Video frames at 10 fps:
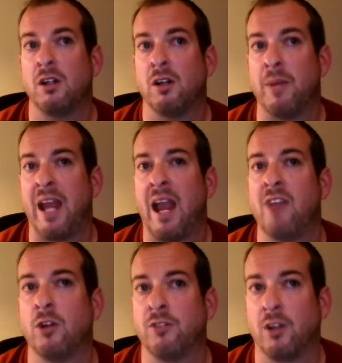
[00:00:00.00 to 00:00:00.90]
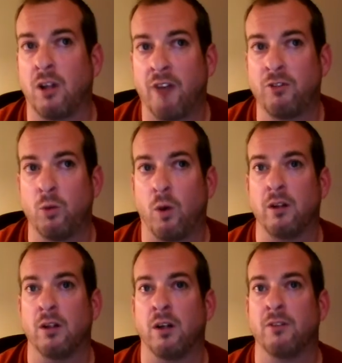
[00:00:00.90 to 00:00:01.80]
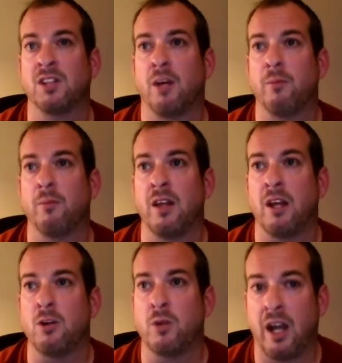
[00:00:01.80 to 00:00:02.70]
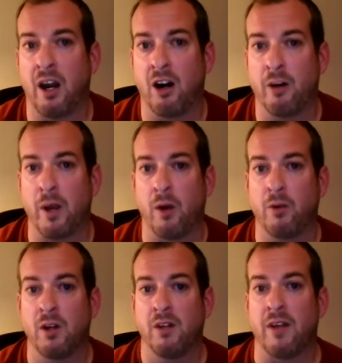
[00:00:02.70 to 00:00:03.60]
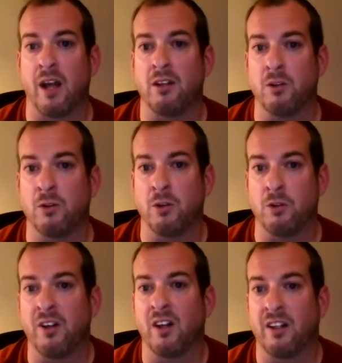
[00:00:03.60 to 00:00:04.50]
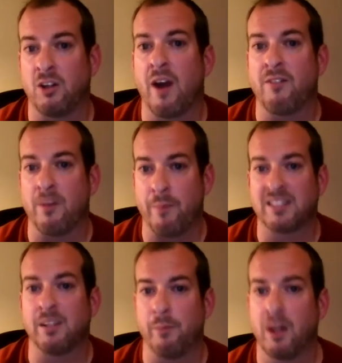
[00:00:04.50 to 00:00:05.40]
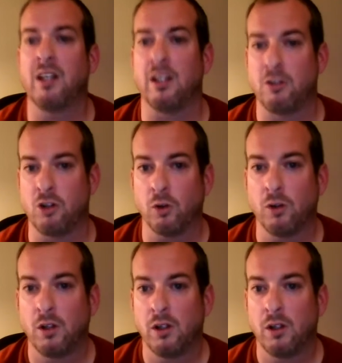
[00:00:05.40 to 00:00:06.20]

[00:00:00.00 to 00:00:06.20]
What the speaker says: a behavior of a loved one, of somebody that you care about, that you feel like you have the best ability to,